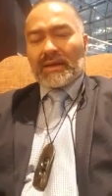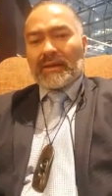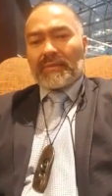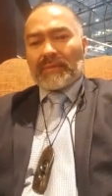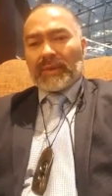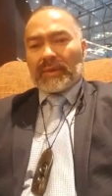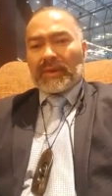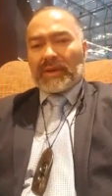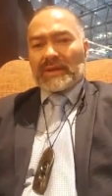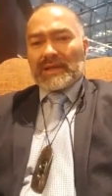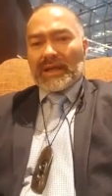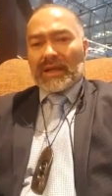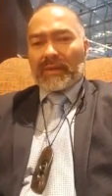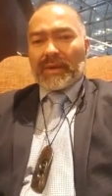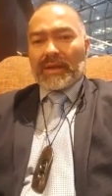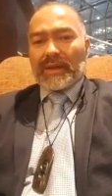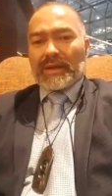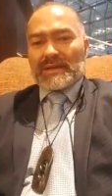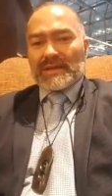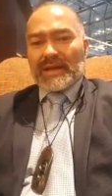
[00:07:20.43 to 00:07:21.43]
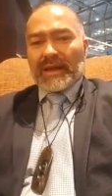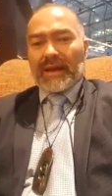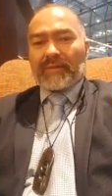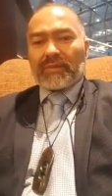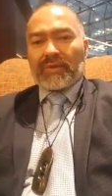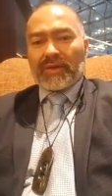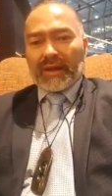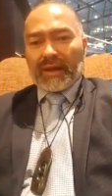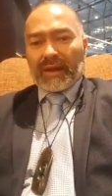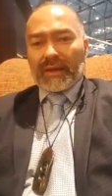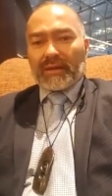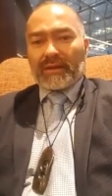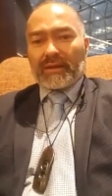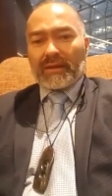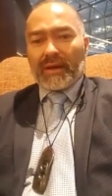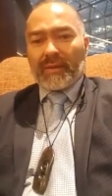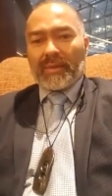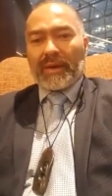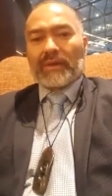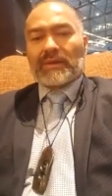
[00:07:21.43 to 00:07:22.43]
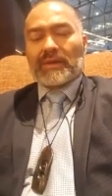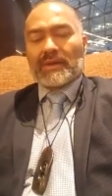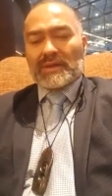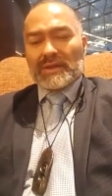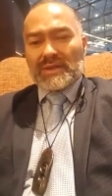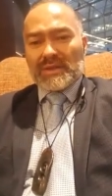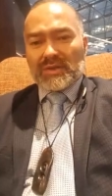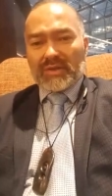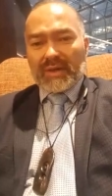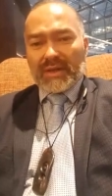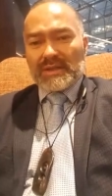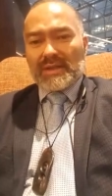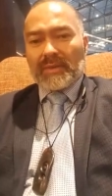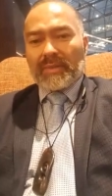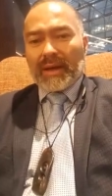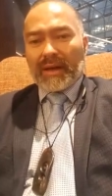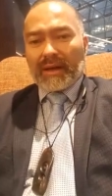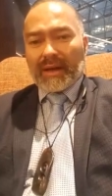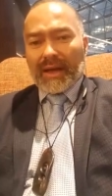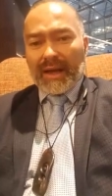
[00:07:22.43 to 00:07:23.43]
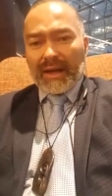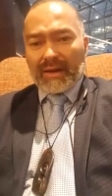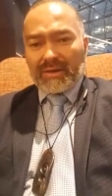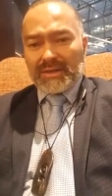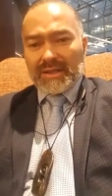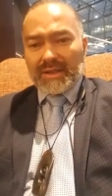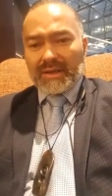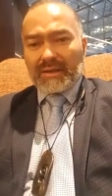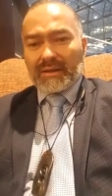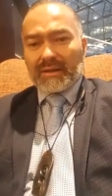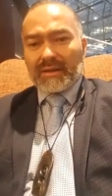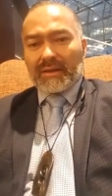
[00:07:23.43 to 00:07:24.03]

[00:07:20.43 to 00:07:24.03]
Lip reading: people are telling me the same thing about the distress about housing